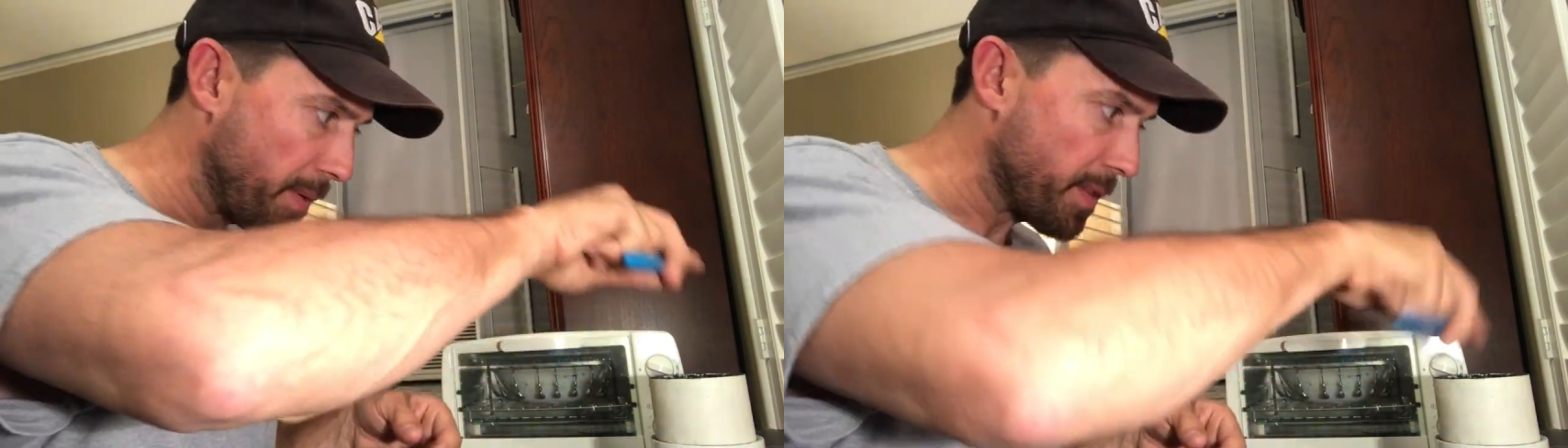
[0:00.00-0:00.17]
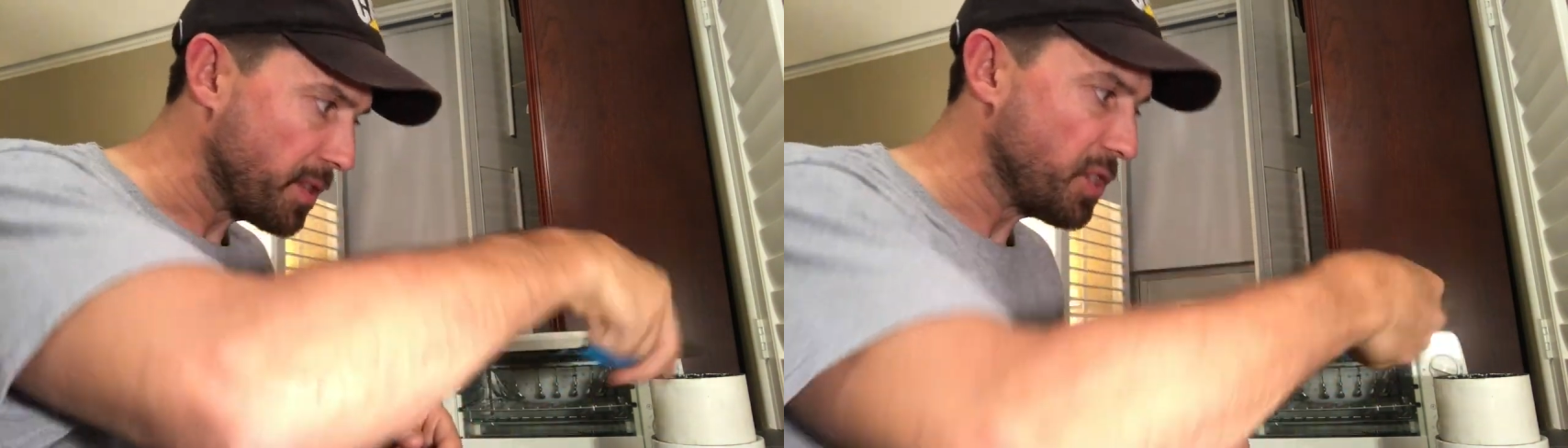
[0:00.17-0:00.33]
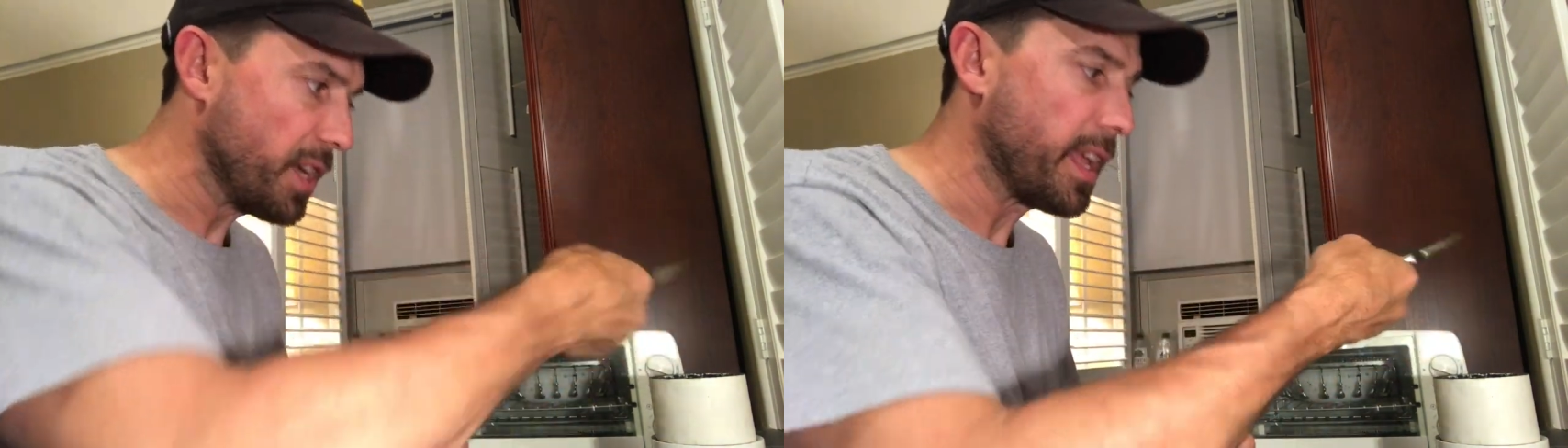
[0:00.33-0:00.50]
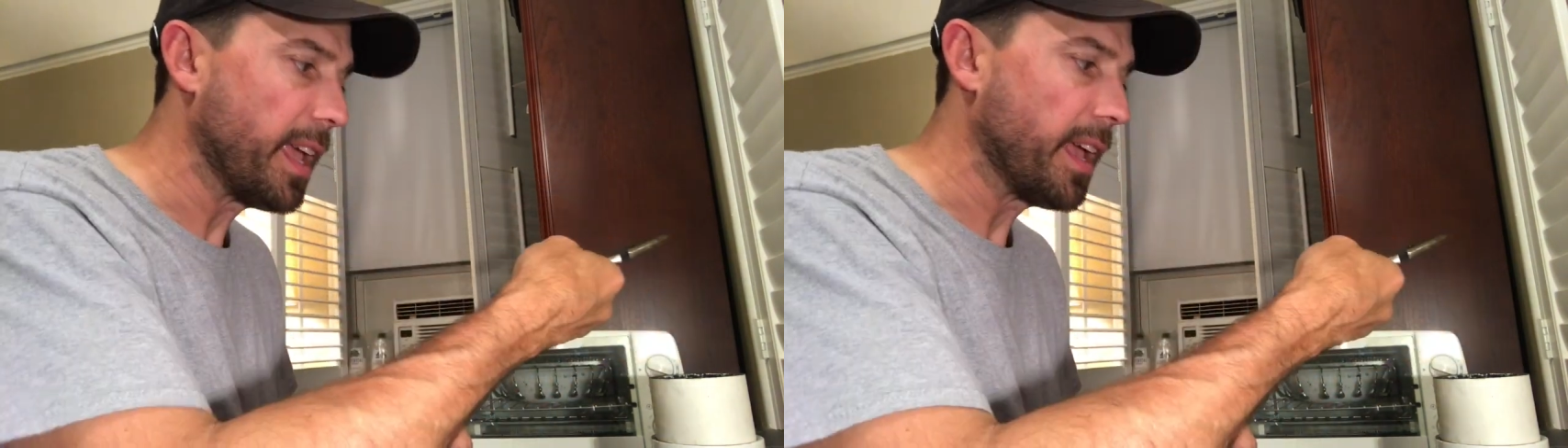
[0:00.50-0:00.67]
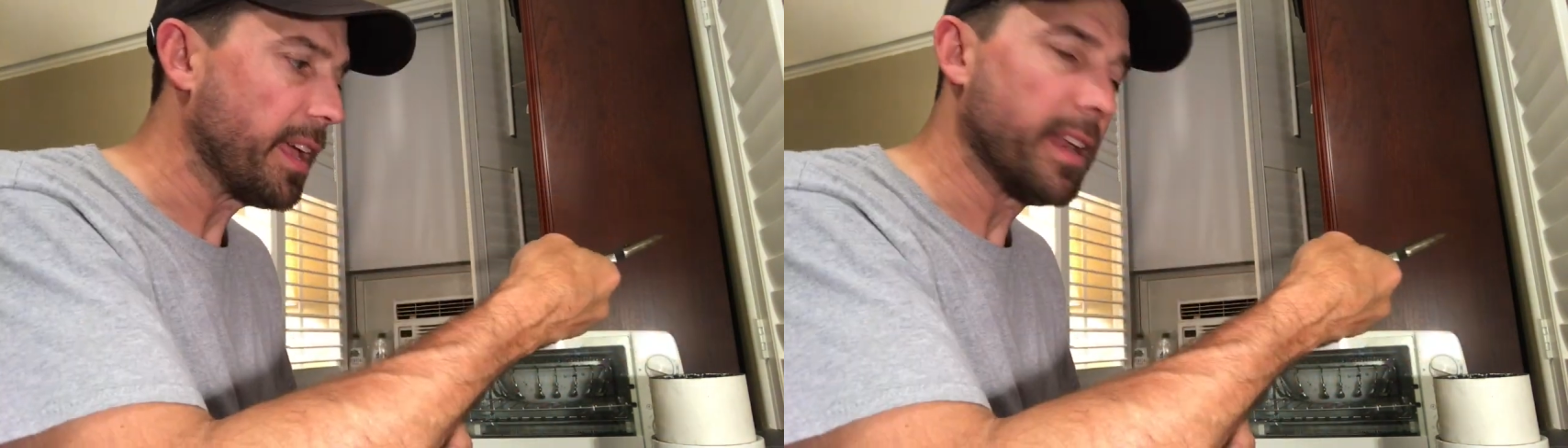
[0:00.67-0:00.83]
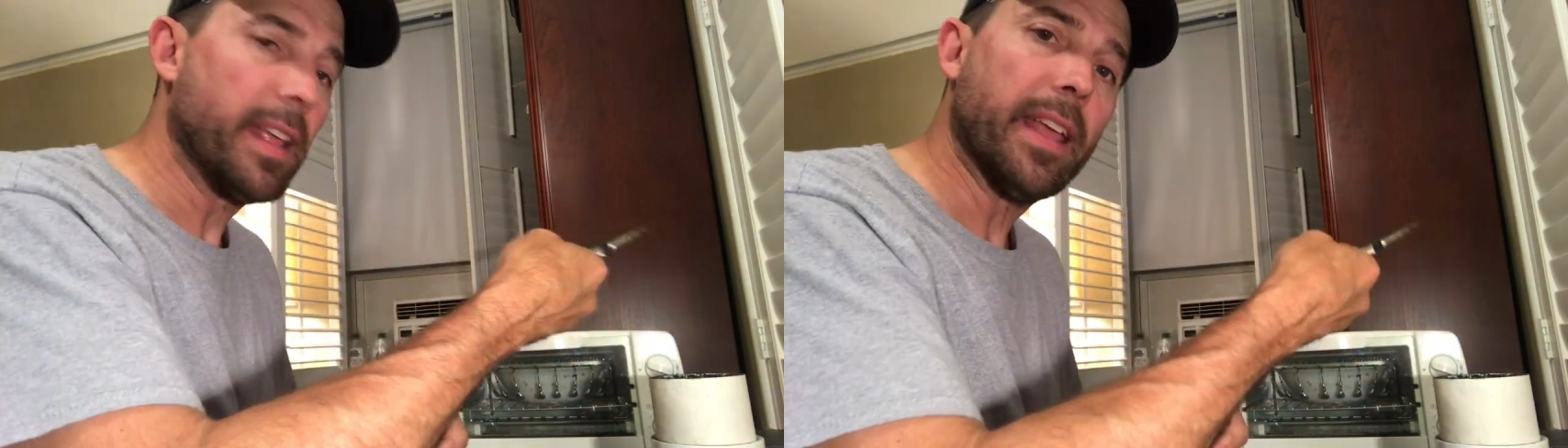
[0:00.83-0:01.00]
the jig
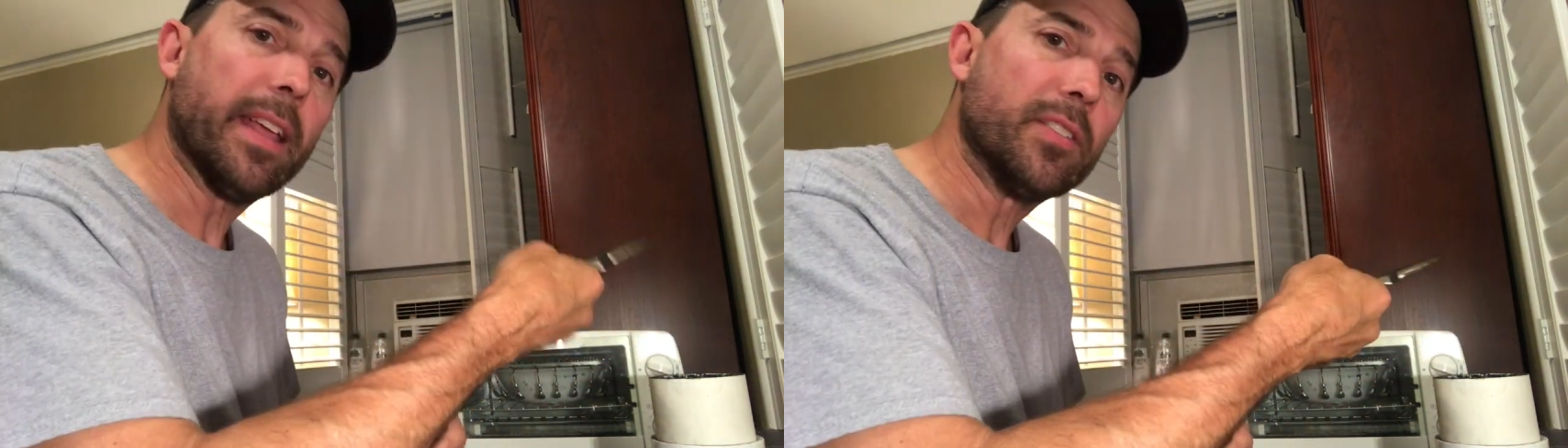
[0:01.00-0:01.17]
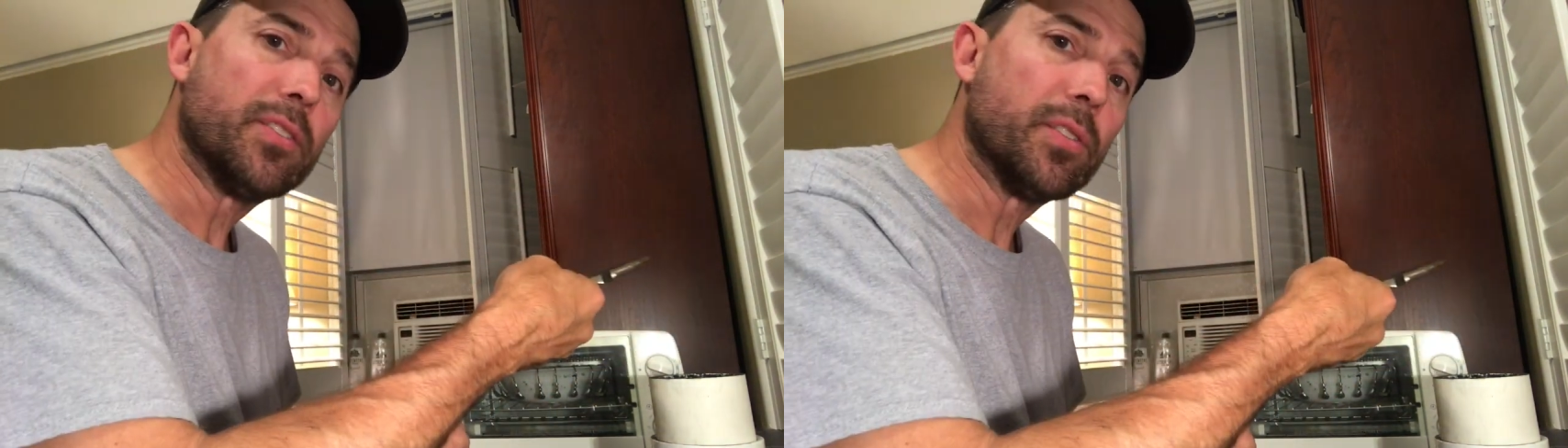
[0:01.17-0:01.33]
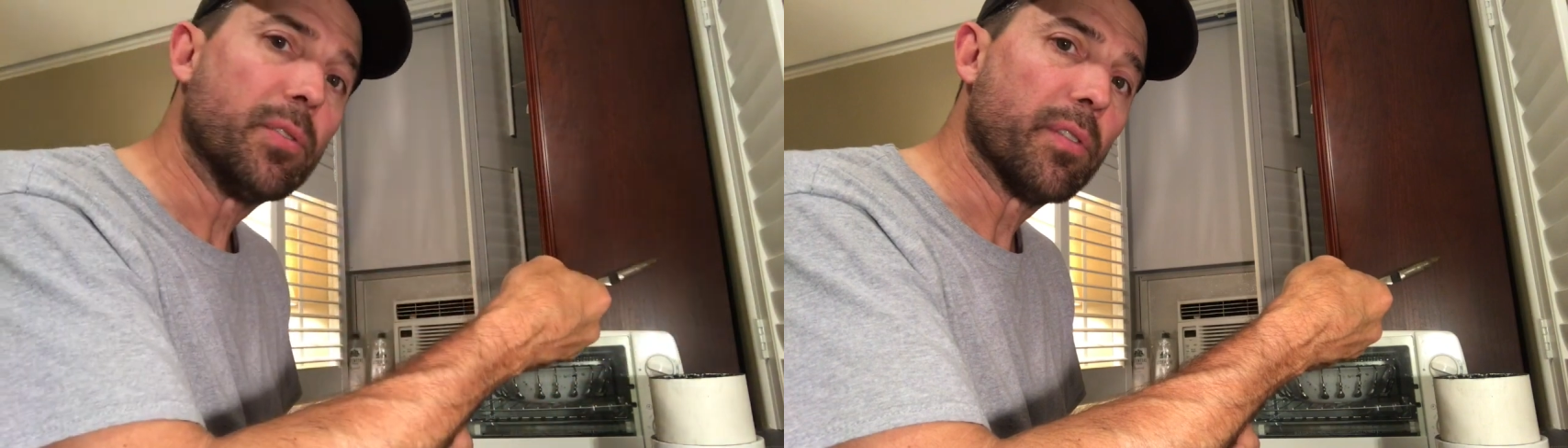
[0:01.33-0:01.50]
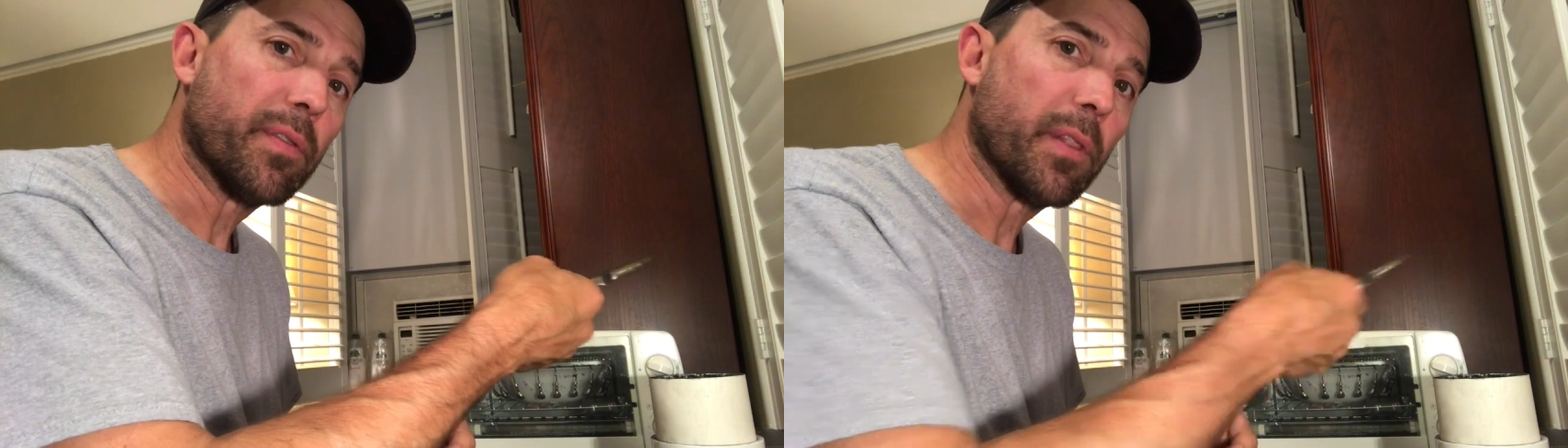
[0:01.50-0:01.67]
head into the